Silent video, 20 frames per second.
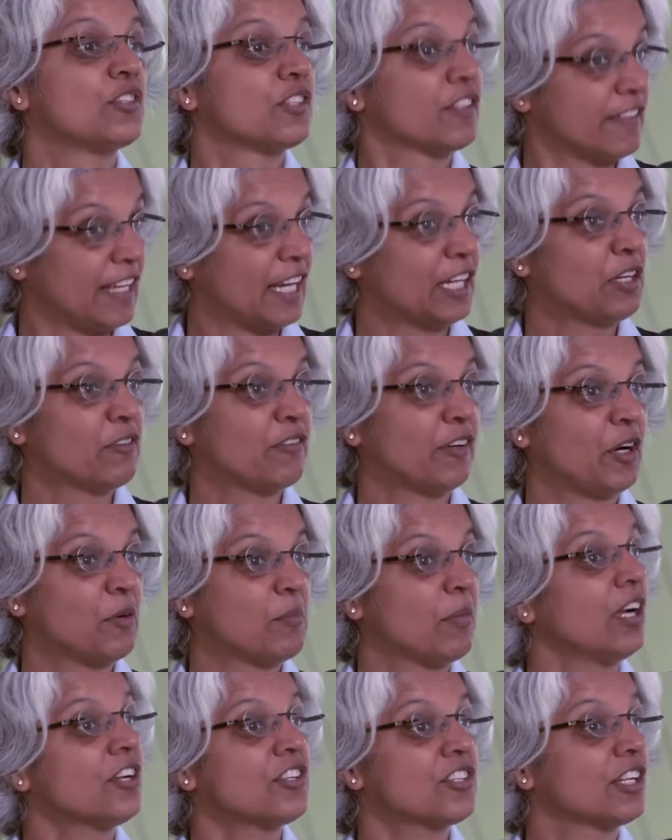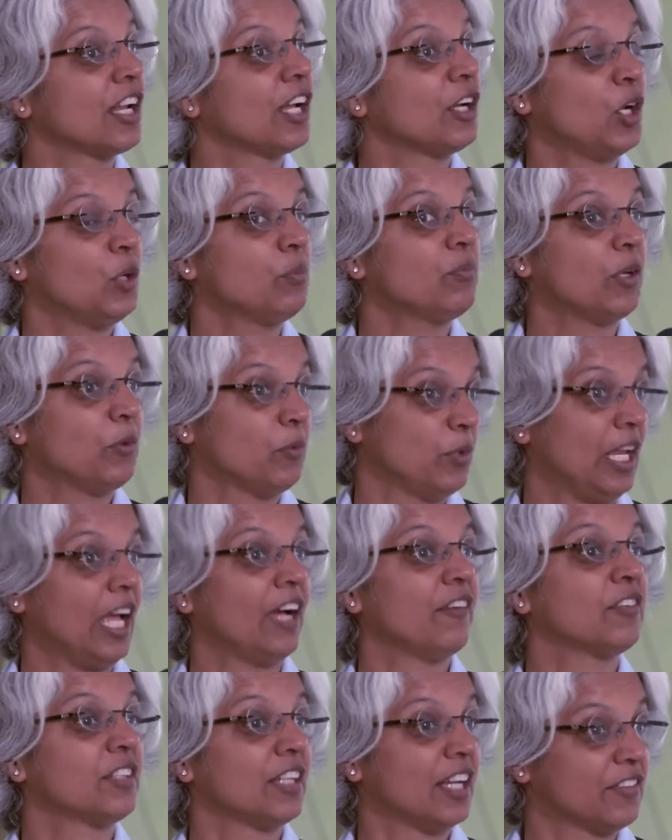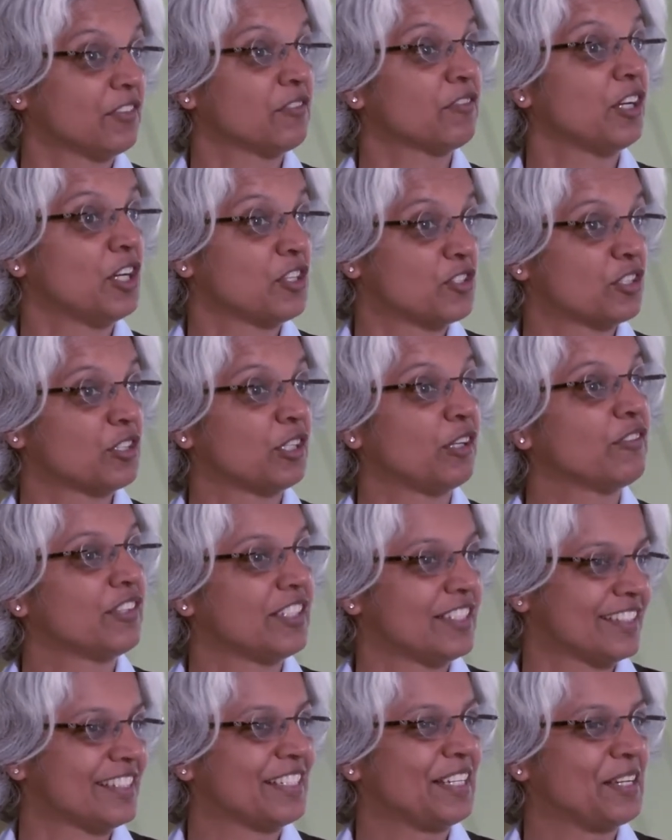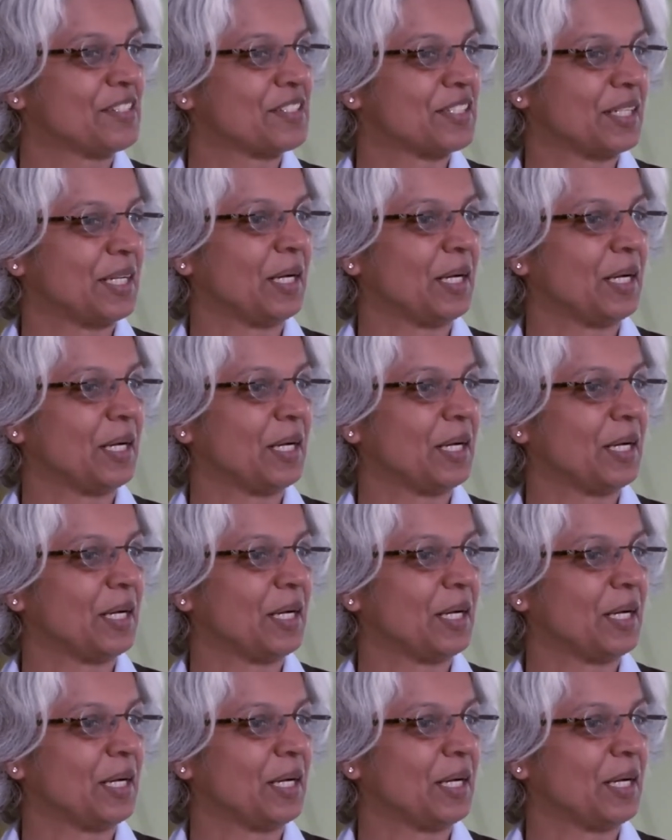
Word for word: So thank you very much, and I hope that we have another version of this in the years to